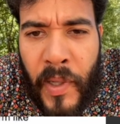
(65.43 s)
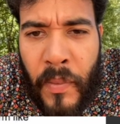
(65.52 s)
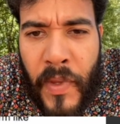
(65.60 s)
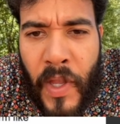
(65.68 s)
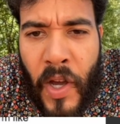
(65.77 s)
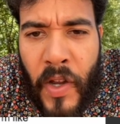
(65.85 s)

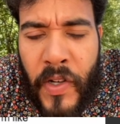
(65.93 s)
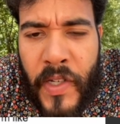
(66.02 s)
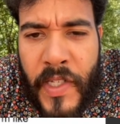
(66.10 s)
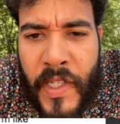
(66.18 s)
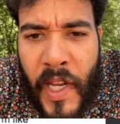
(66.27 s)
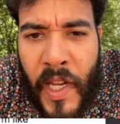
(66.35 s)
with
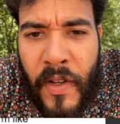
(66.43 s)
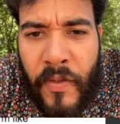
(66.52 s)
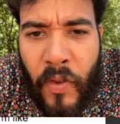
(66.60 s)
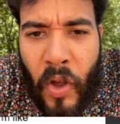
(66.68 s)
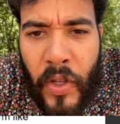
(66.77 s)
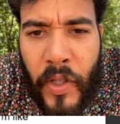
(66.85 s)
110
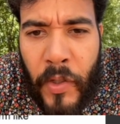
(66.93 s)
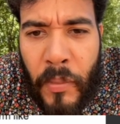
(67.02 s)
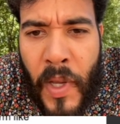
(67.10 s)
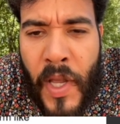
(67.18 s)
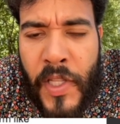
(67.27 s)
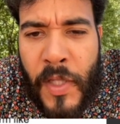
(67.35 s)
volume.
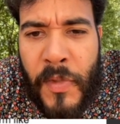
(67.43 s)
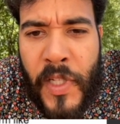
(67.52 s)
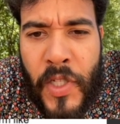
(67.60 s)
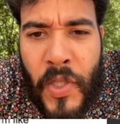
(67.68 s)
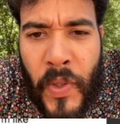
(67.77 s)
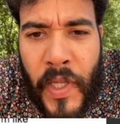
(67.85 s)
Some
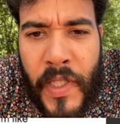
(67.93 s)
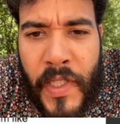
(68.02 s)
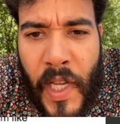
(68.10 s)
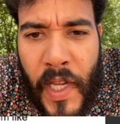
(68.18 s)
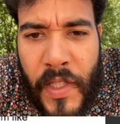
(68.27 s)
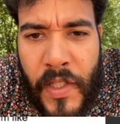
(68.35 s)
initial
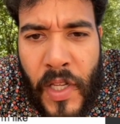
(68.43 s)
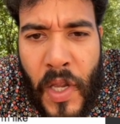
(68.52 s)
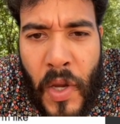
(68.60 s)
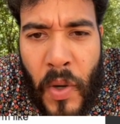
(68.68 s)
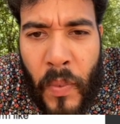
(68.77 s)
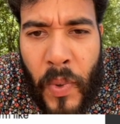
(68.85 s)
insights
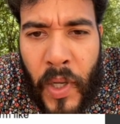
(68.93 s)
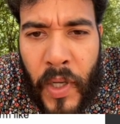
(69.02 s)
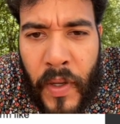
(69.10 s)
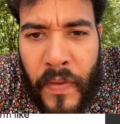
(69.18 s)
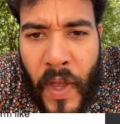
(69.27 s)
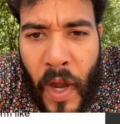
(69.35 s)

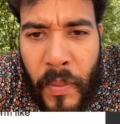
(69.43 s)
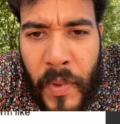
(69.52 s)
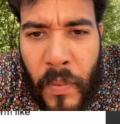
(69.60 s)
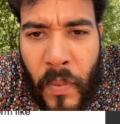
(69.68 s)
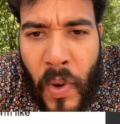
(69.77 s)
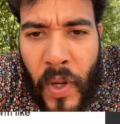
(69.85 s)
were that we
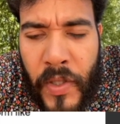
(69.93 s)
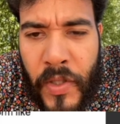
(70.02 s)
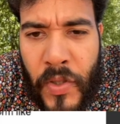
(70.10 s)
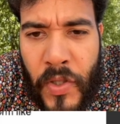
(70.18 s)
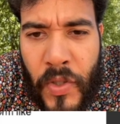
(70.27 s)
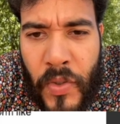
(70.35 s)
want
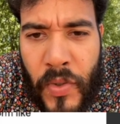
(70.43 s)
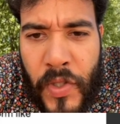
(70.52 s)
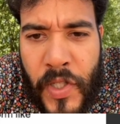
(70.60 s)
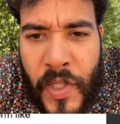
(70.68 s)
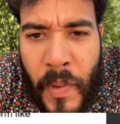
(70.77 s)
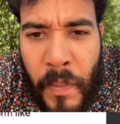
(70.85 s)
to use
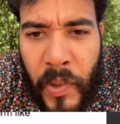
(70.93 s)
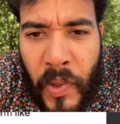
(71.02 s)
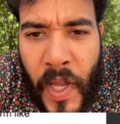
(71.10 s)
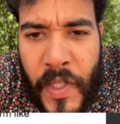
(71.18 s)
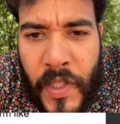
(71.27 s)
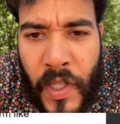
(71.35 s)
simple
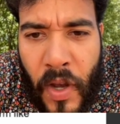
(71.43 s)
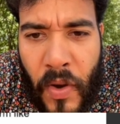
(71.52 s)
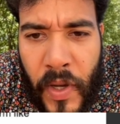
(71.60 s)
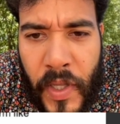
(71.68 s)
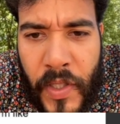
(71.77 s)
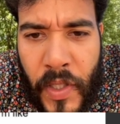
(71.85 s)

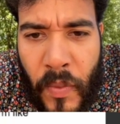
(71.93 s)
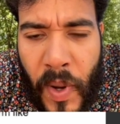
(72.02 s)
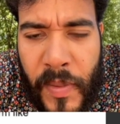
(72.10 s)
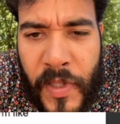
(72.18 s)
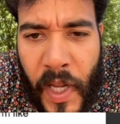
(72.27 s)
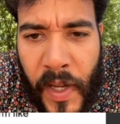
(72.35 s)
SEO into the
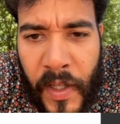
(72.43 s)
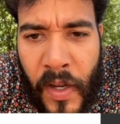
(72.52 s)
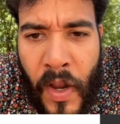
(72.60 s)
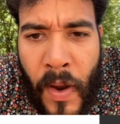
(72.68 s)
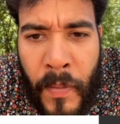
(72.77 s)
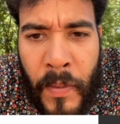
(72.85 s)
website.
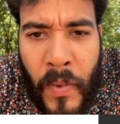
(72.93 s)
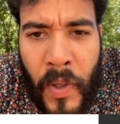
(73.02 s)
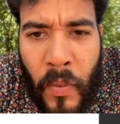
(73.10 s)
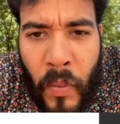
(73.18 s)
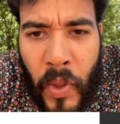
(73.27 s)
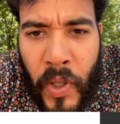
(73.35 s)
We want to
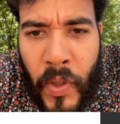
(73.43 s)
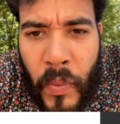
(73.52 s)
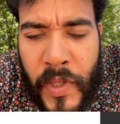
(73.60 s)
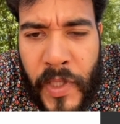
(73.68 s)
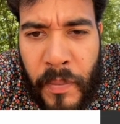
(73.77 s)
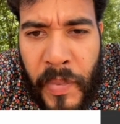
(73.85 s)
work
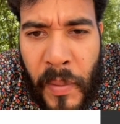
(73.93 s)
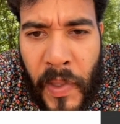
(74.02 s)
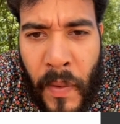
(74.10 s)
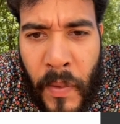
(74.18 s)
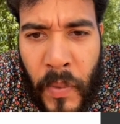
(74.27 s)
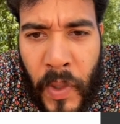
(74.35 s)
with some people
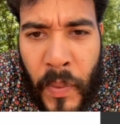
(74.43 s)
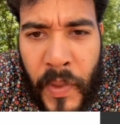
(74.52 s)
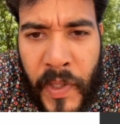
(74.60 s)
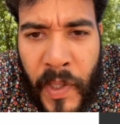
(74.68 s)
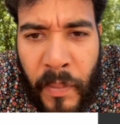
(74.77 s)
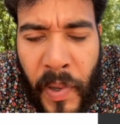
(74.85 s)
that we worked
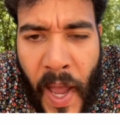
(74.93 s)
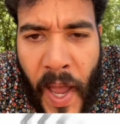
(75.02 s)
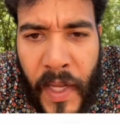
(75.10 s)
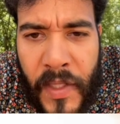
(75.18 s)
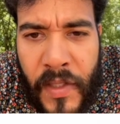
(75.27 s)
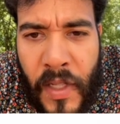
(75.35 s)
with in the
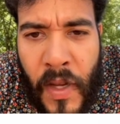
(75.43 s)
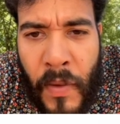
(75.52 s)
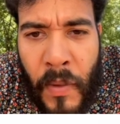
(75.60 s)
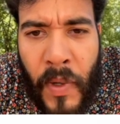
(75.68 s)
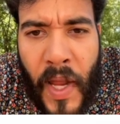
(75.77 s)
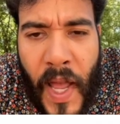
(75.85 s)
past.
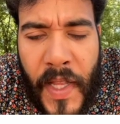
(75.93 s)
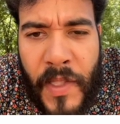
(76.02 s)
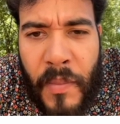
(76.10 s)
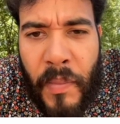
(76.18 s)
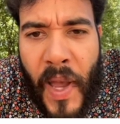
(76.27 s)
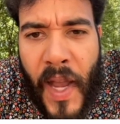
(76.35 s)
We want to add
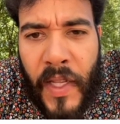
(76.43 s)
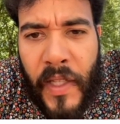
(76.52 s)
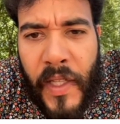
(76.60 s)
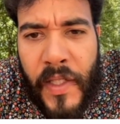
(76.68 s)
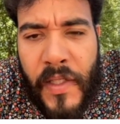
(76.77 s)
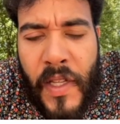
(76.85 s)
some
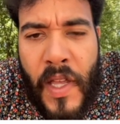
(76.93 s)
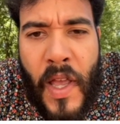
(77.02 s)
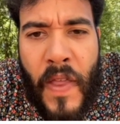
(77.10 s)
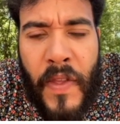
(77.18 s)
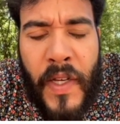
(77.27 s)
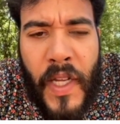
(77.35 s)
backlinks.
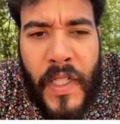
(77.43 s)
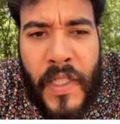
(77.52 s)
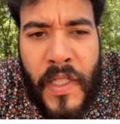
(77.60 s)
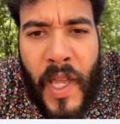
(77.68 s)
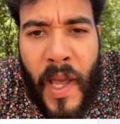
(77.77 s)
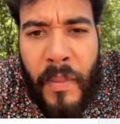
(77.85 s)
The next
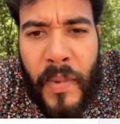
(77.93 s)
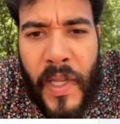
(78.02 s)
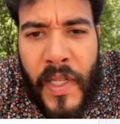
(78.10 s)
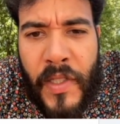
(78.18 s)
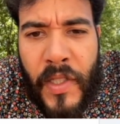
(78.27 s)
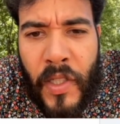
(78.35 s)
step
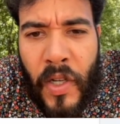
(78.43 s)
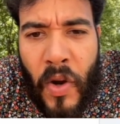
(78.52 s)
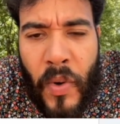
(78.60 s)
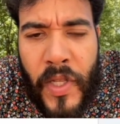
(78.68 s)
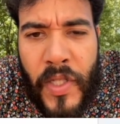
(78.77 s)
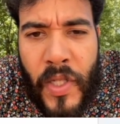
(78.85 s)
is to
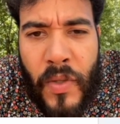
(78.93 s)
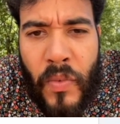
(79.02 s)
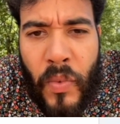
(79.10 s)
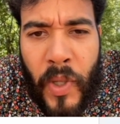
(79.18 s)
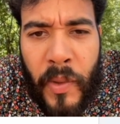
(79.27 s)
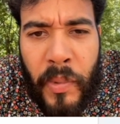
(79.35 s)
go into
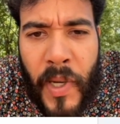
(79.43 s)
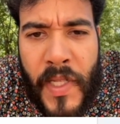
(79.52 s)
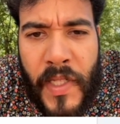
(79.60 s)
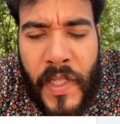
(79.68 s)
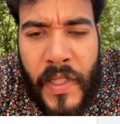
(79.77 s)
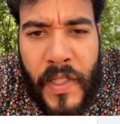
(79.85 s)

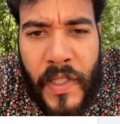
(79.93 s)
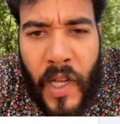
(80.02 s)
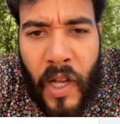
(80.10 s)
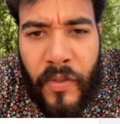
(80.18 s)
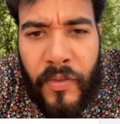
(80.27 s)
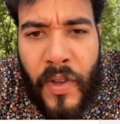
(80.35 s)
WordPress
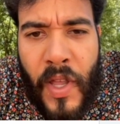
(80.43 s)
itself.